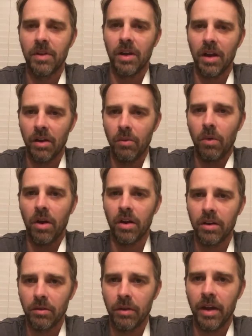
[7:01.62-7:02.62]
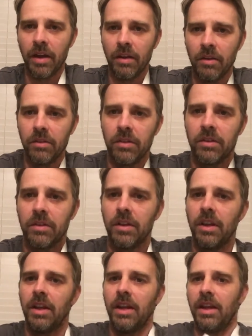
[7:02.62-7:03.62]
I'll walk around
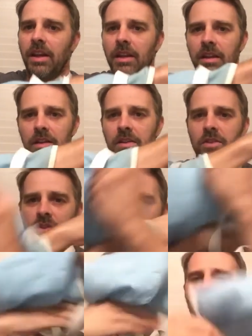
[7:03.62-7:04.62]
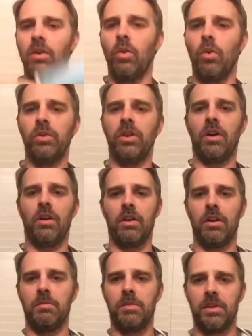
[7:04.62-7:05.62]
and just kind of hold the
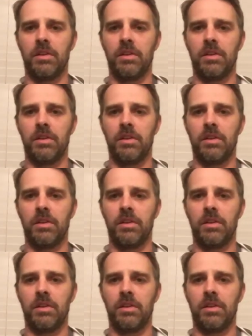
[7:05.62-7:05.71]
arm,